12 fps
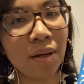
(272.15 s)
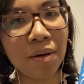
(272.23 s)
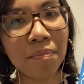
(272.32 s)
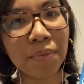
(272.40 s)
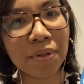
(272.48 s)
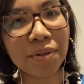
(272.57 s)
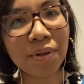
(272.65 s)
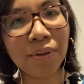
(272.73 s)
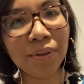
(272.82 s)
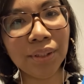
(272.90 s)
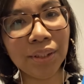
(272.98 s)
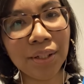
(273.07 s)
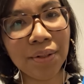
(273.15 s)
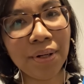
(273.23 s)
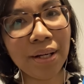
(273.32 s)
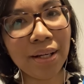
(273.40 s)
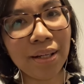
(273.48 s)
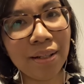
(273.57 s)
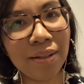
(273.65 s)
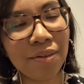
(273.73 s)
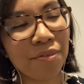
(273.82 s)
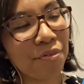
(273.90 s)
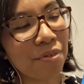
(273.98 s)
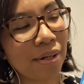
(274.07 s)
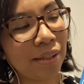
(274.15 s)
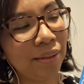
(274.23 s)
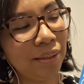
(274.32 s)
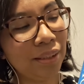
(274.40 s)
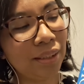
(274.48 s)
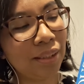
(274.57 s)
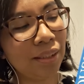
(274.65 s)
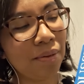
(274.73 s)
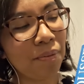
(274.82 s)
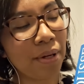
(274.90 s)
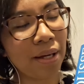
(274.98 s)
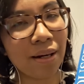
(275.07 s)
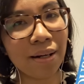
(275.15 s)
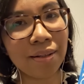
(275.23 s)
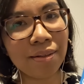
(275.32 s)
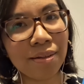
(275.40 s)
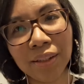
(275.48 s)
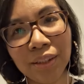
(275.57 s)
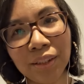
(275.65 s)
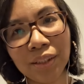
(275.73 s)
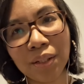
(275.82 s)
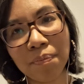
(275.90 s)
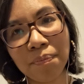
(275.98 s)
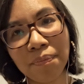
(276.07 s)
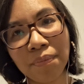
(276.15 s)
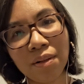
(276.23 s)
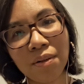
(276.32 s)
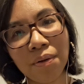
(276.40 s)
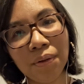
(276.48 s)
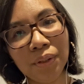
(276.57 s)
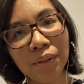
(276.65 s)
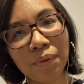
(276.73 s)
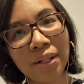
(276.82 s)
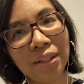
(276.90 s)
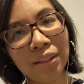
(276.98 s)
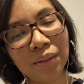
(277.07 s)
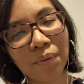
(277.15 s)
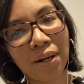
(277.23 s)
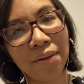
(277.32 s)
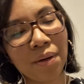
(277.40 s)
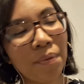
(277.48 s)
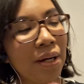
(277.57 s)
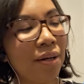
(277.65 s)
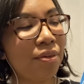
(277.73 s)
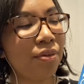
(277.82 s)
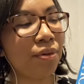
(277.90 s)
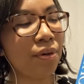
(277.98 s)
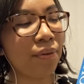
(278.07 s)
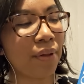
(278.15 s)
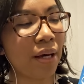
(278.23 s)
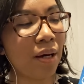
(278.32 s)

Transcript: but also in France we had some coursework as well that we had to do there,